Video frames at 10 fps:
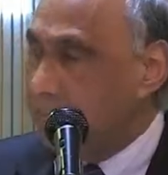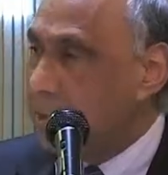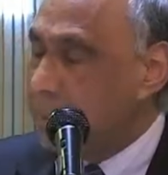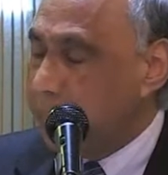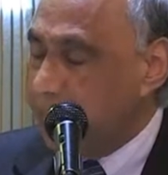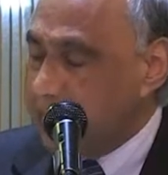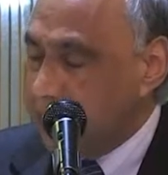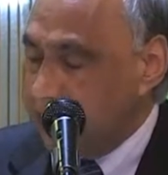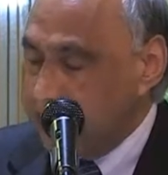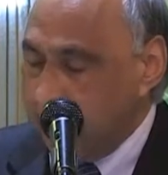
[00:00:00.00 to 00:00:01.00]
which
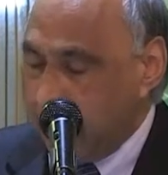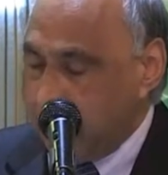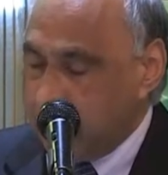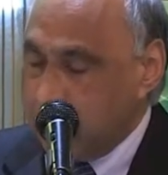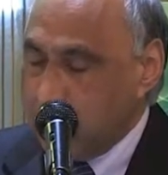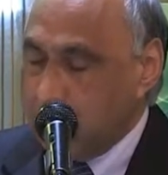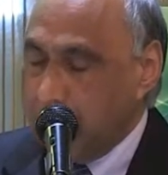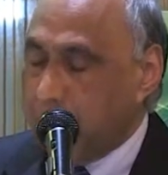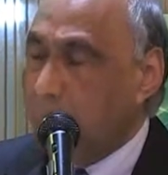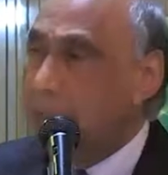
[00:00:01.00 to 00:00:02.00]
Pakistani Americans
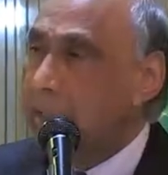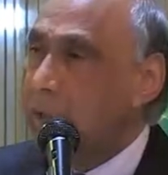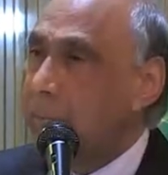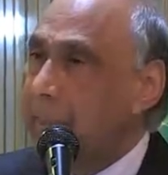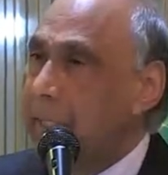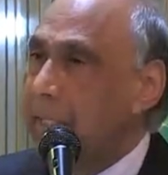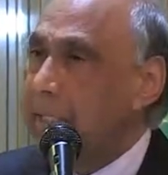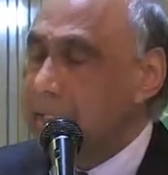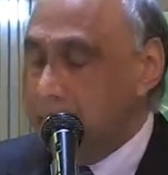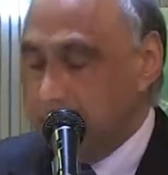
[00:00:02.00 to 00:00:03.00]
can provide their
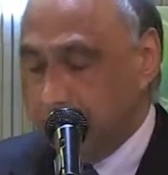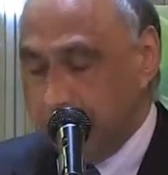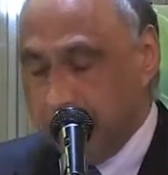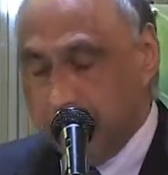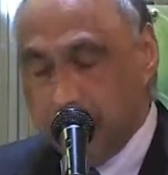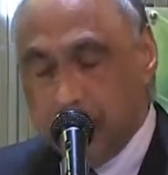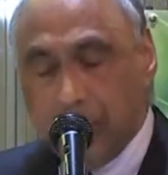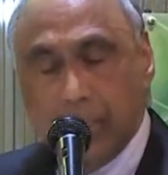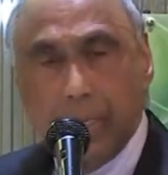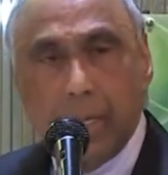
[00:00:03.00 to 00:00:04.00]
opinions,
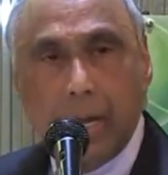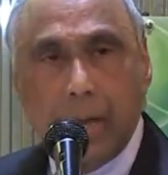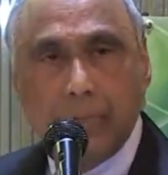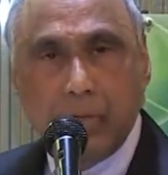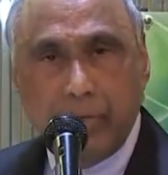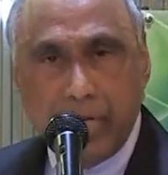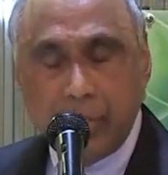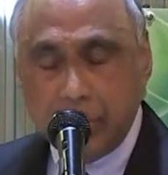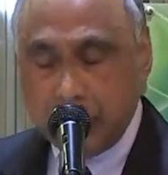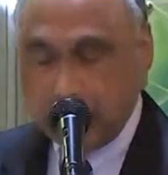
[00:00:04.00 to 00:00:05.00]

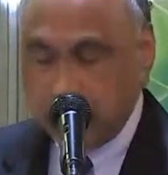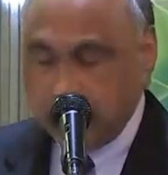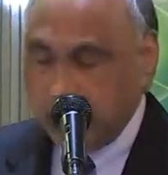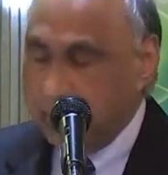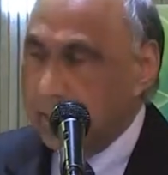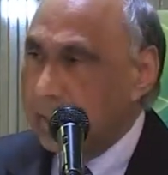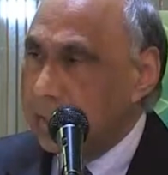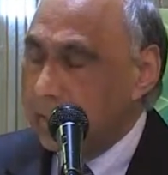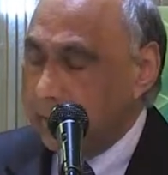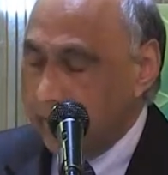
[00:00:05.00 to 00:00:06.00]
observations,
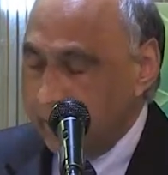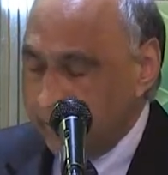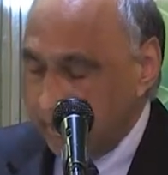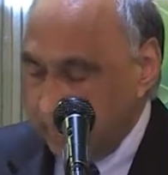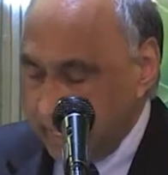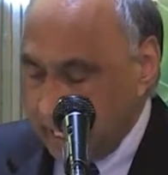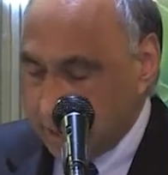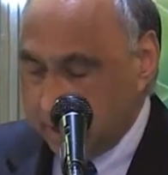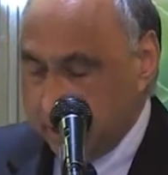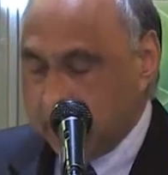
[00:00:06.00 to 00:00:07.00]
and
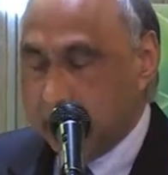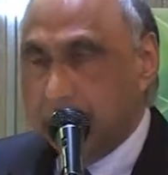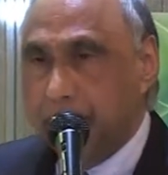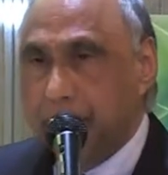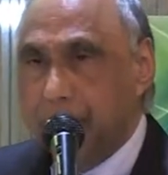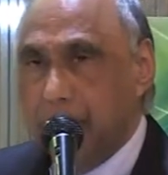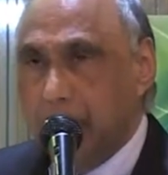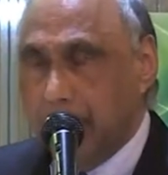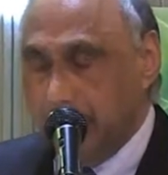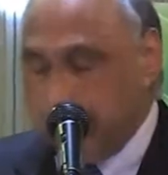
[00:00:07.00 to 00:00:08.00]
recommendations.
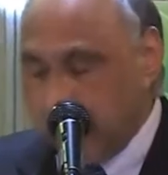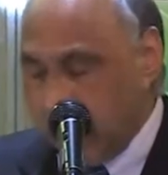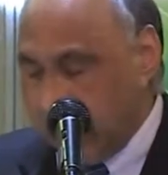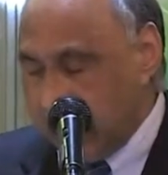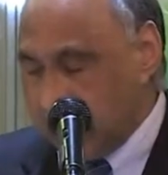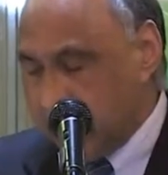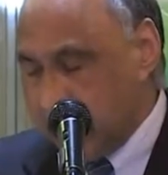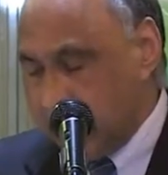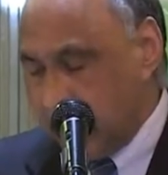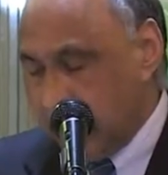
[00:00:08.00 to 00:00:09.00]
Build
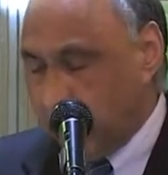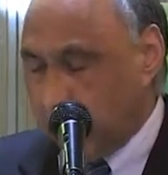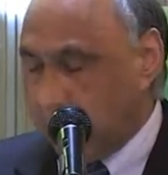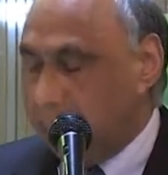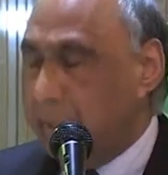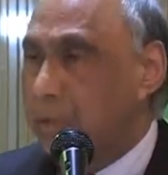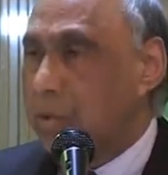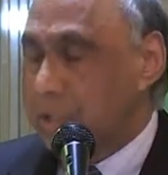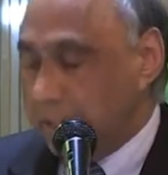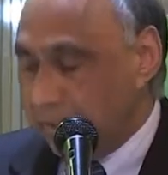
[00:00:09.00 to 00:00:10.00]
alliances and network among
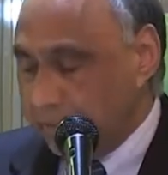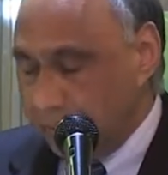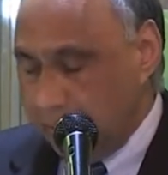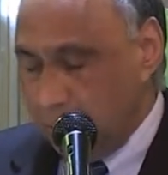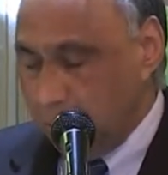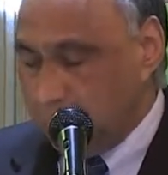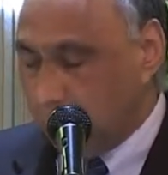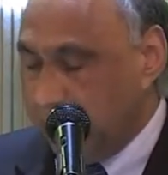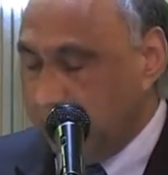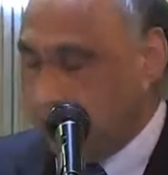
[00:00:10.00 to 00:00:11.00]
yourselves and do
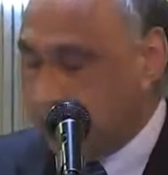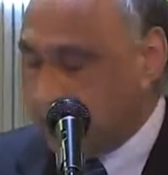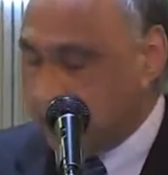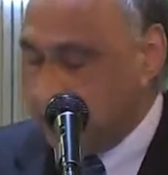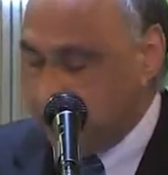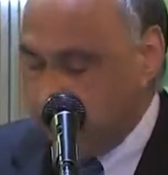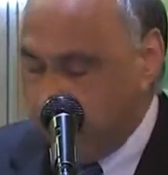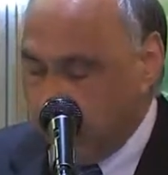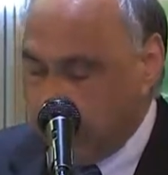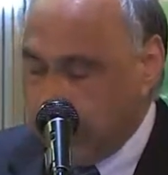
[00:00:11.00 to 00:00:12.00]
joint analysis and
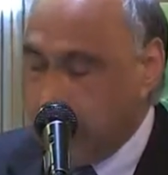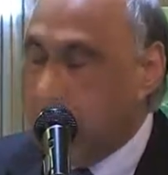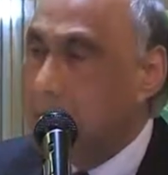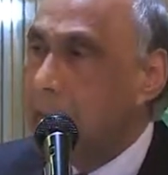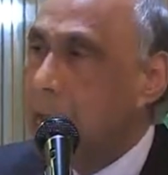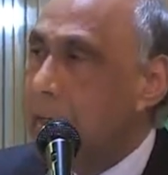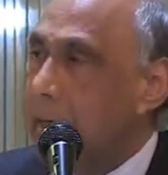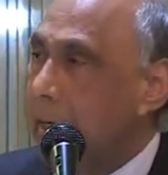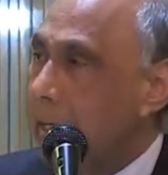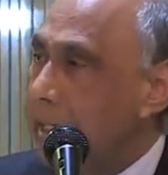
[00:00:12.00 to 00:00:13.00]
reporting
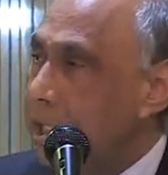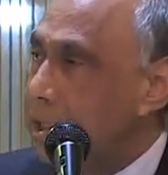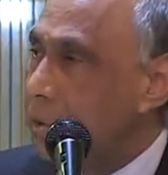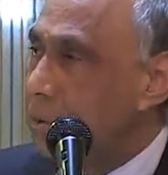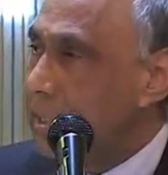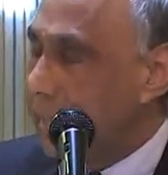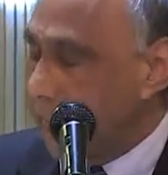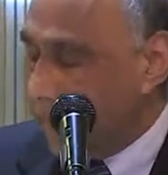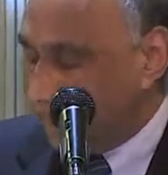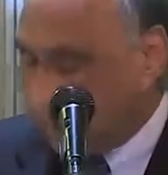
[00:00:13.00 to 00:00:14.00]
on issues that
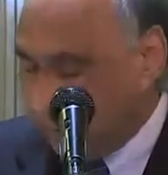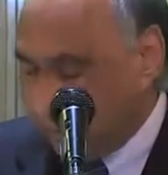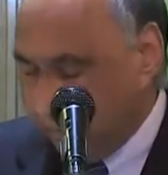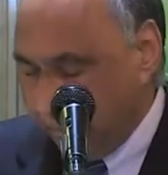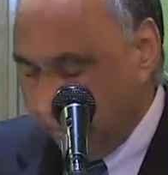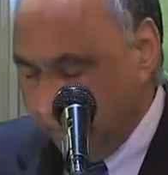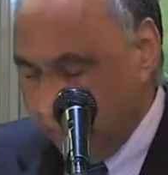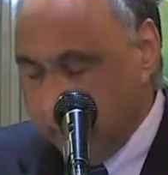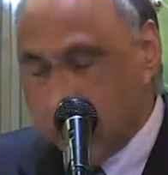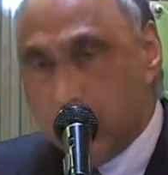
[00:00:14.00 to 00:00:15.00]
matter.
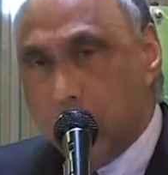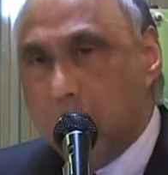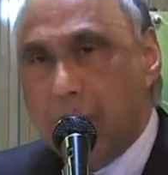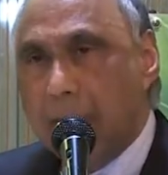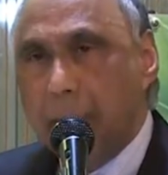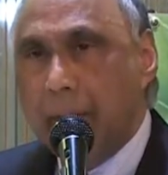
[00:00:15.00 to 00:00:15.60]
Do not be